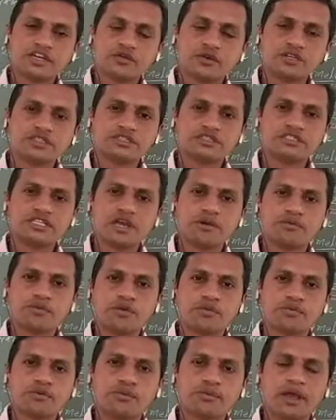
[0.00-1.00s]
was
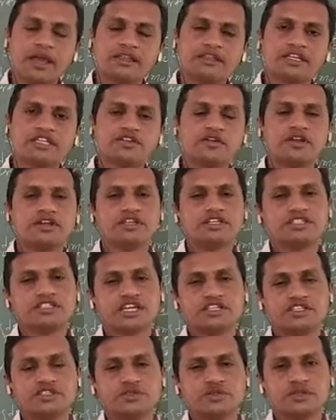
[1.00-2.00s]
developed by the 20th
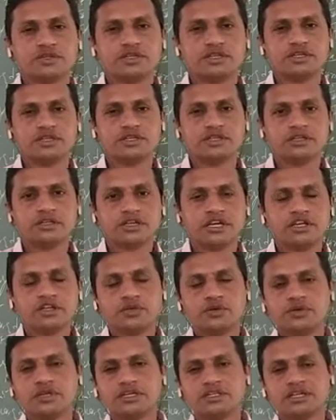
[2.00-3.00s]
century, and
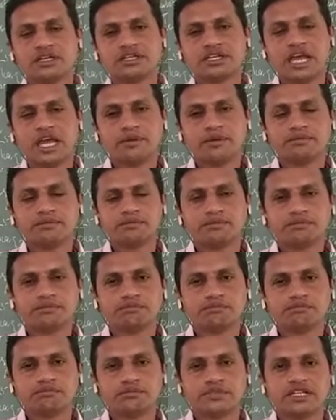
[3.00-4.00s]
during the
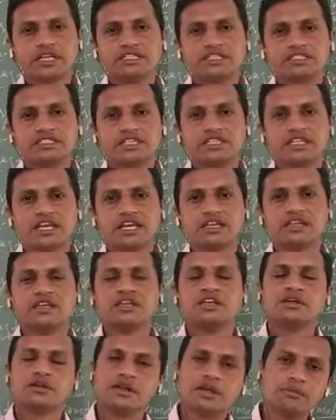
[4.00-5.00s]
time we can say
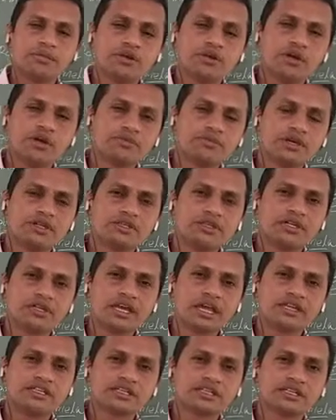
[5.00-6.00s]
that number of the other
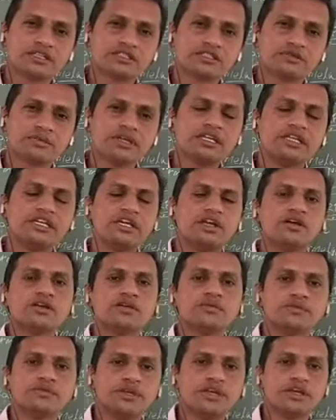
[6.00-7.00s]
writers, but
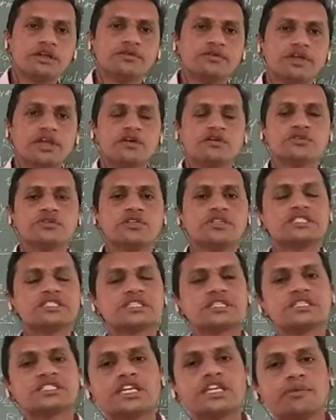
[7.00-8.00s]
here we have to
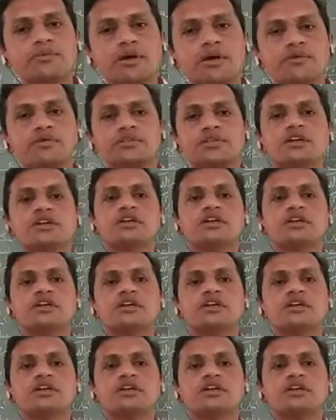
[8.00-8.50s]
discuss about